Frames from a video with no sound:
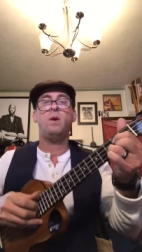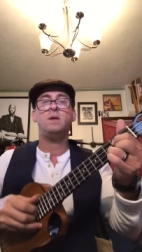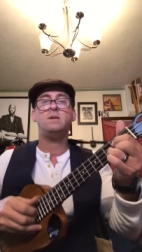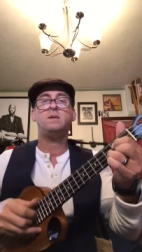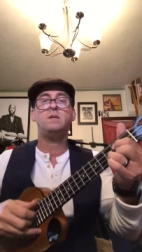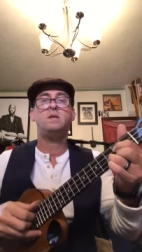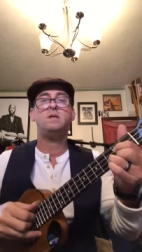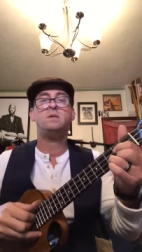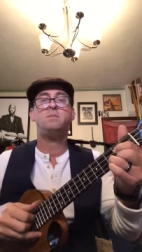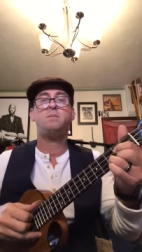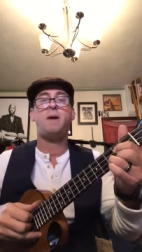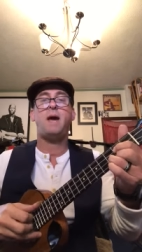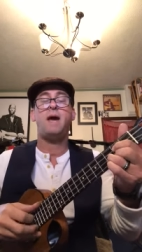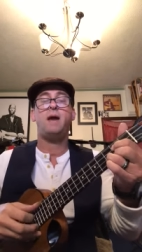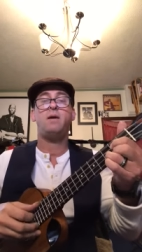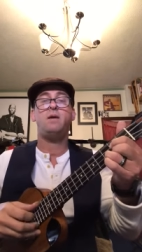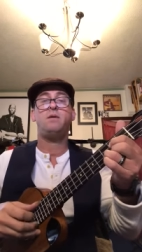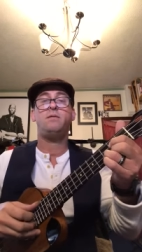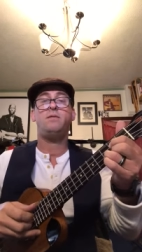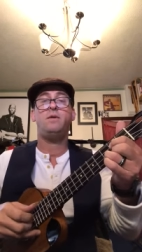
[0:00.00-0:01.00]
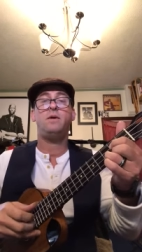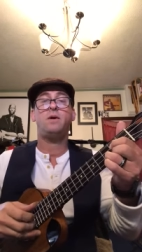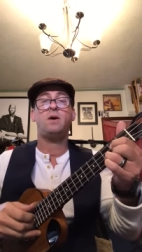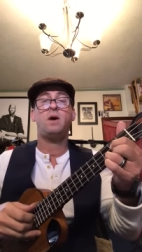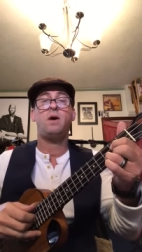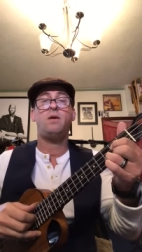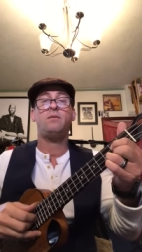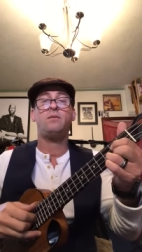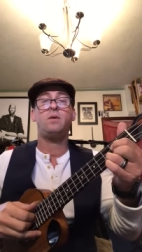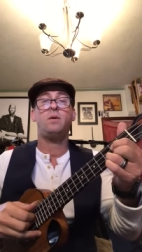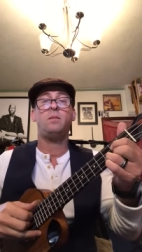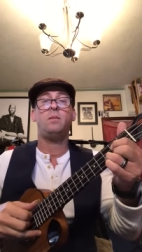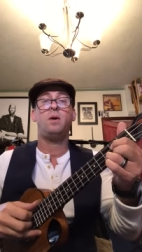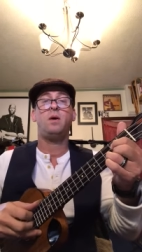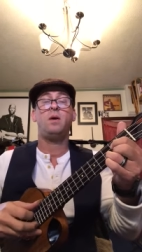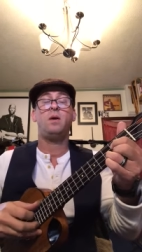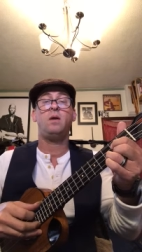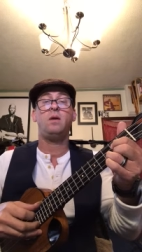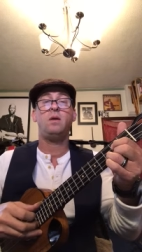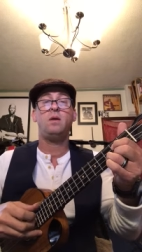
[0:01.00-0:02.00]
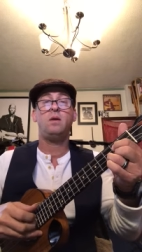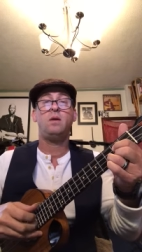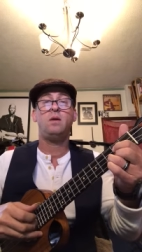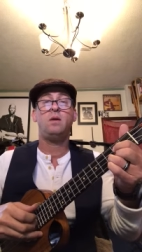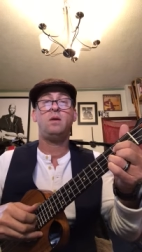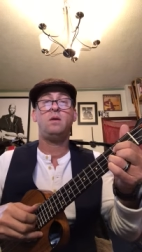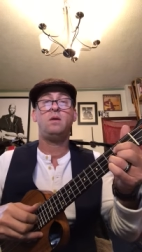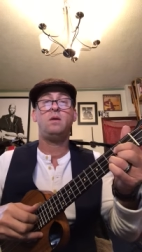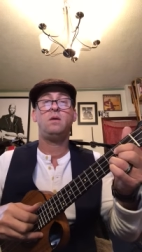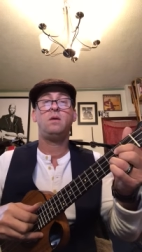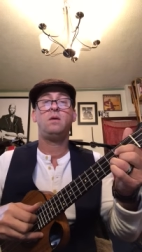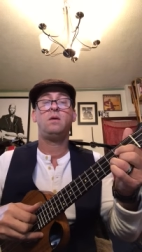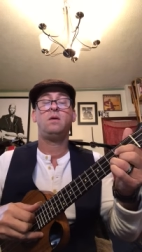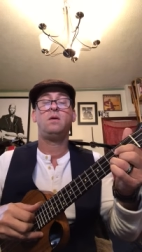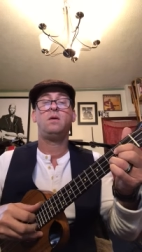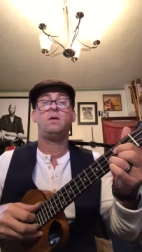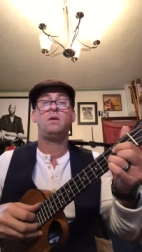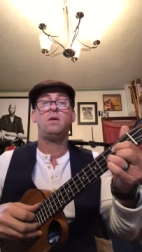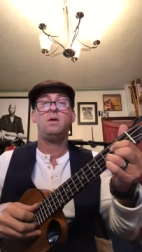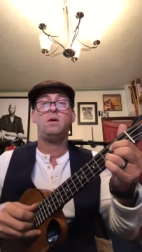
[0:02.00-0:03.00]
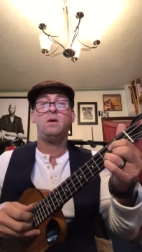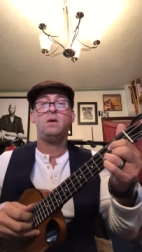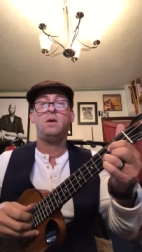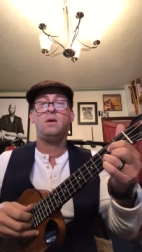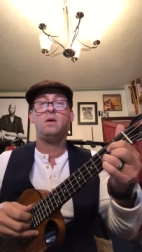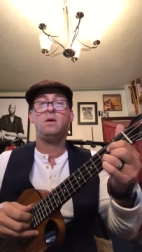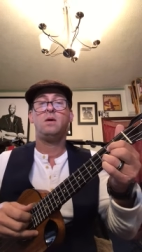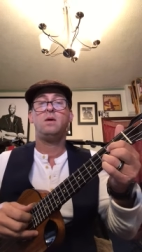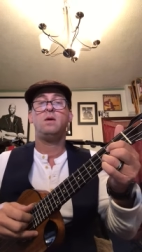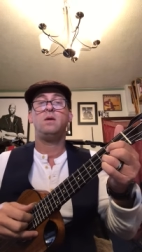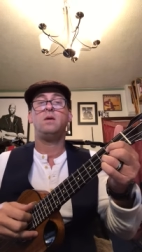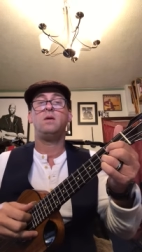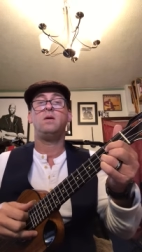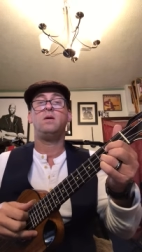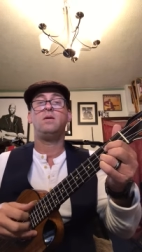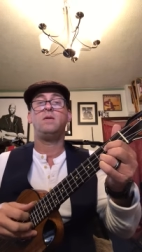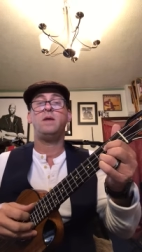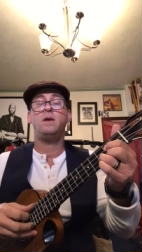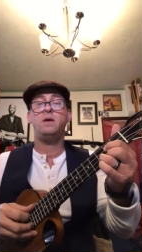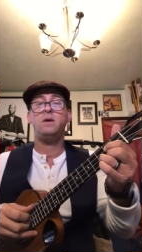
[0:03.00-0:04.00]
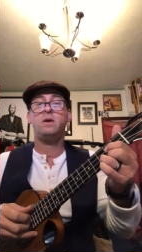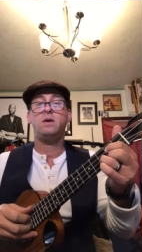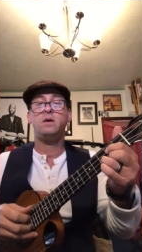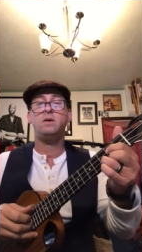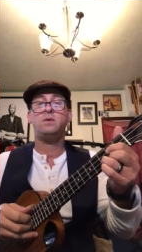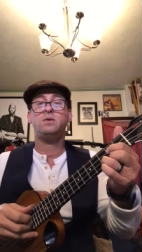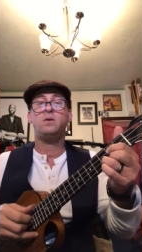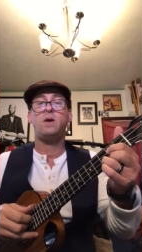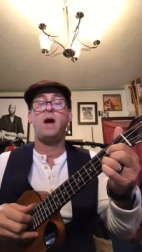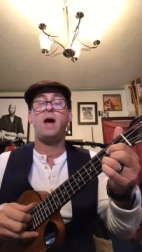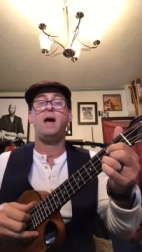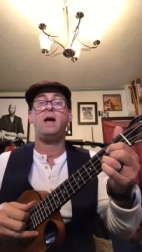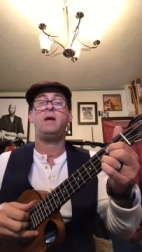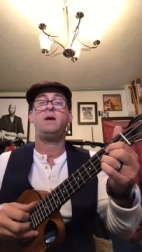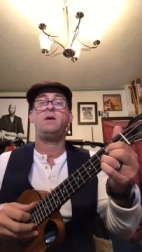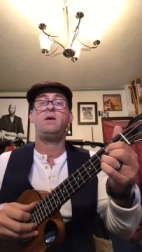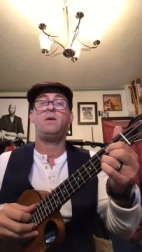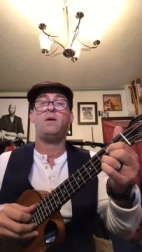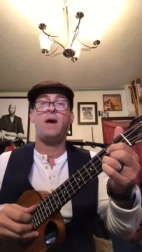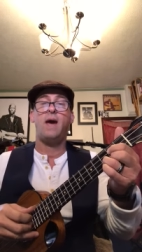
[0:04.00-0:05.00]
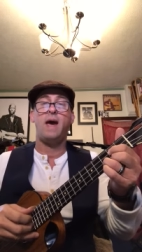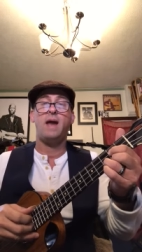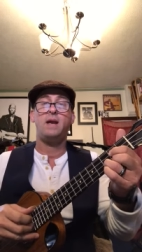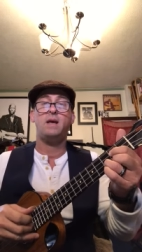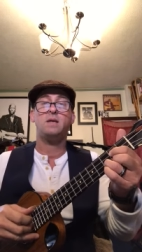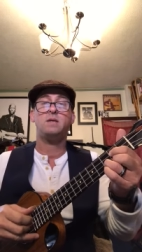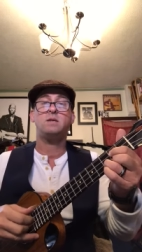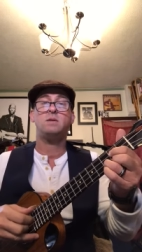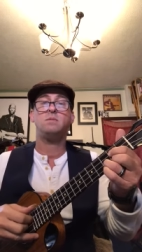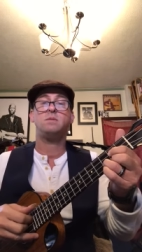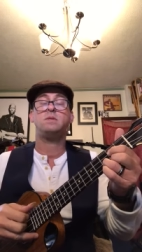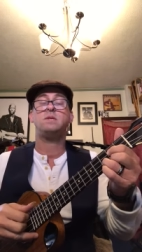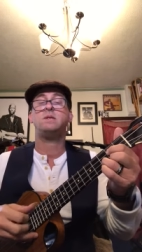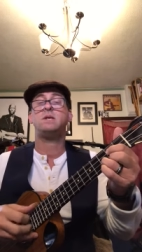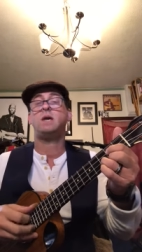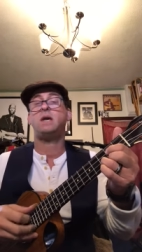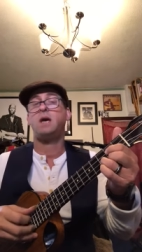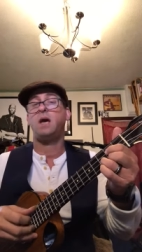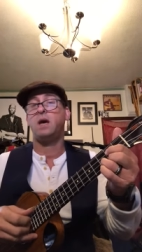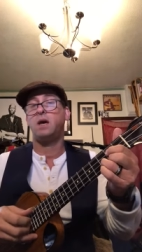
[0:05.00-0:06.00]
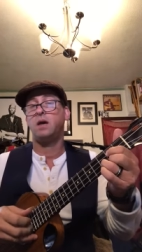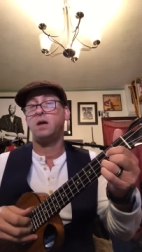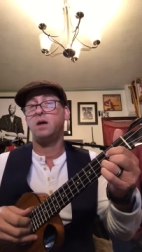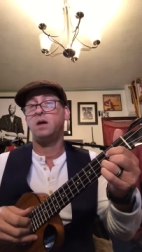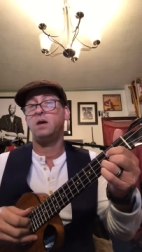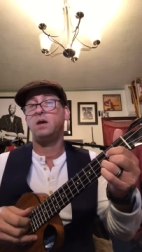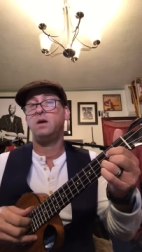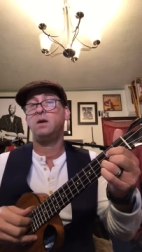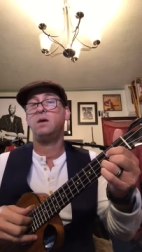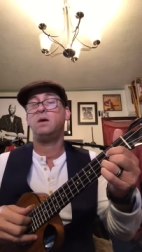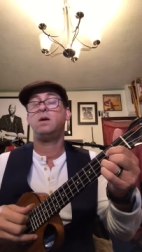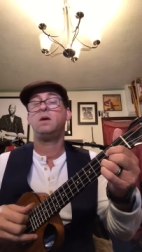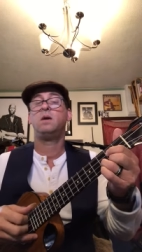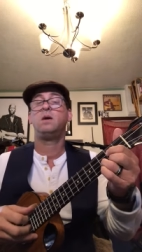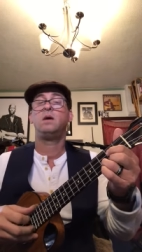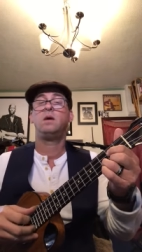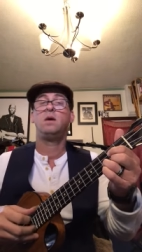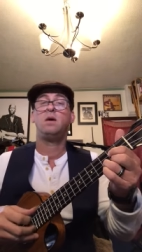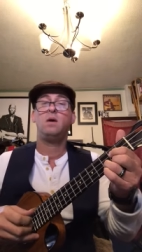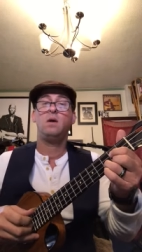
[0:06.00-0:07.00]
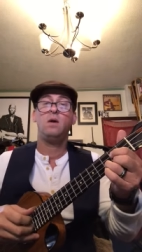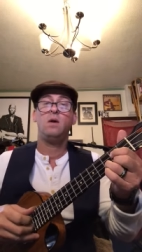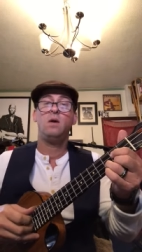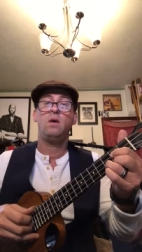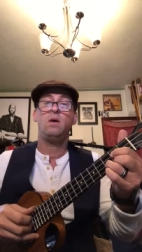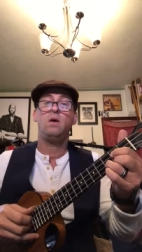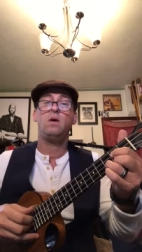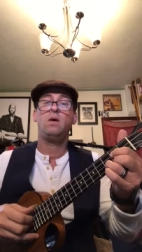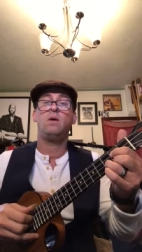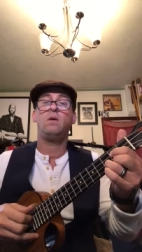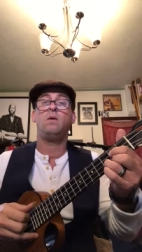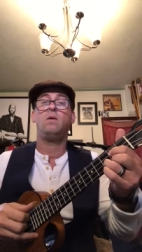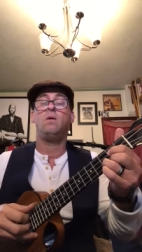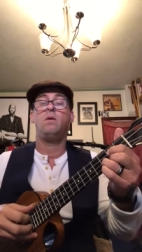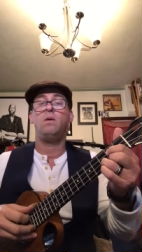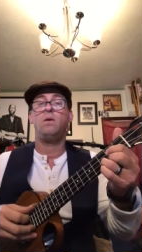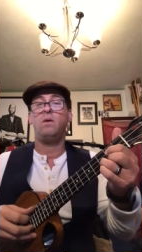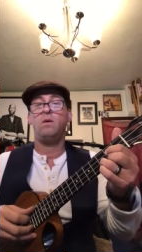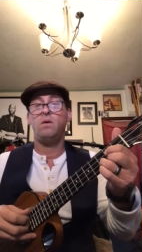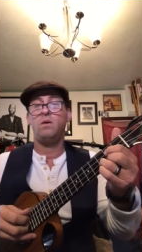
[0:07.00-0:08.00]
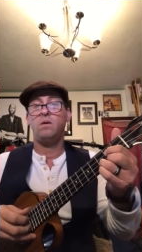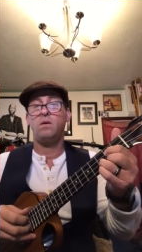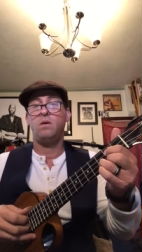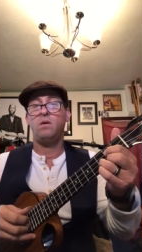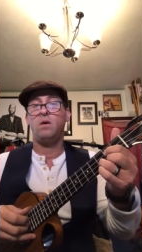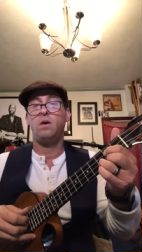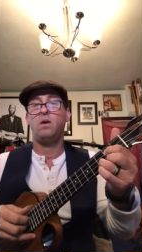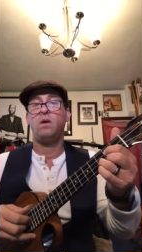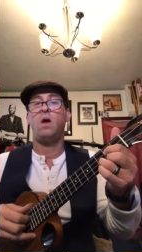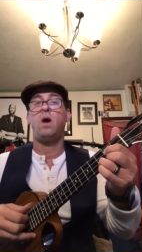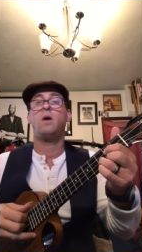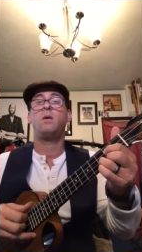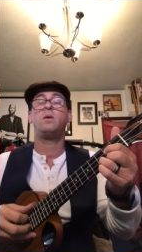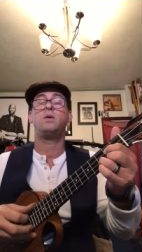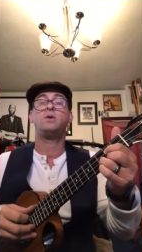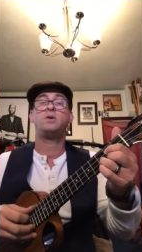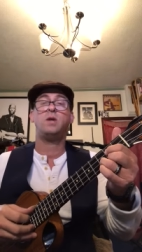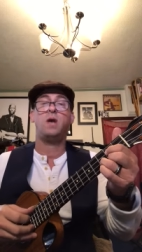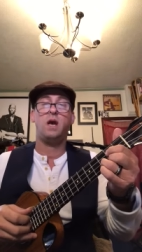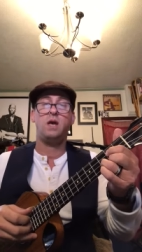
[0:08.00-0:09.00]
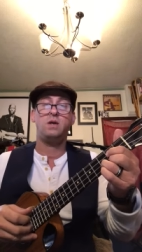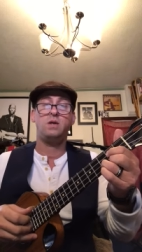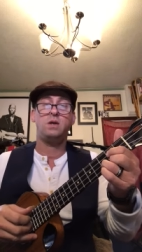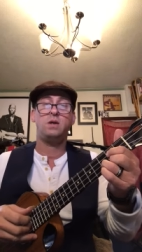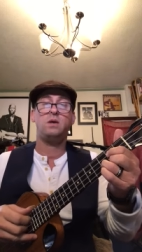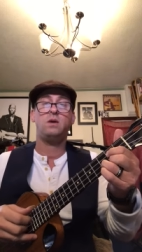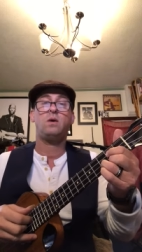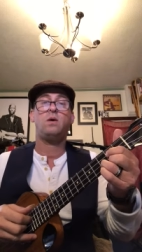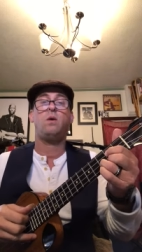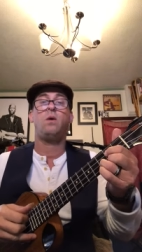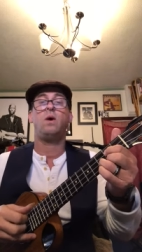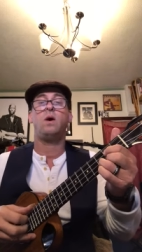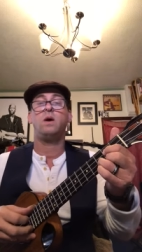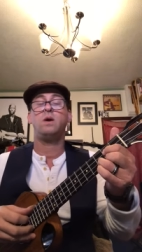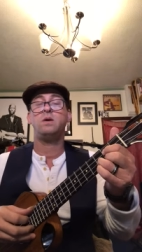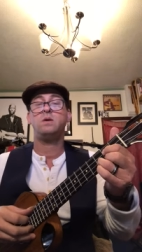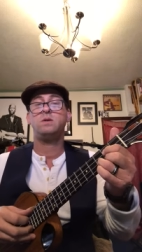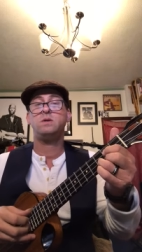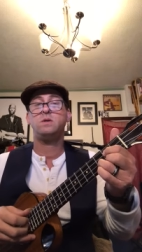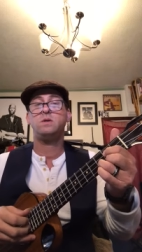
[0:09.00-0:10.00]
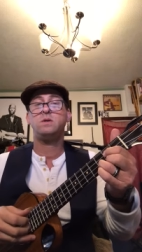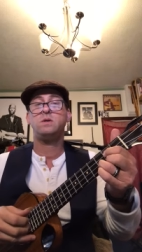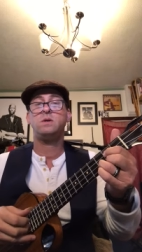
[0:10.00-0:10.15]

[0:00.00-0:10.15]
once these patterns feel comfortable, then you can try, you know, adding some singing along with changing the chords.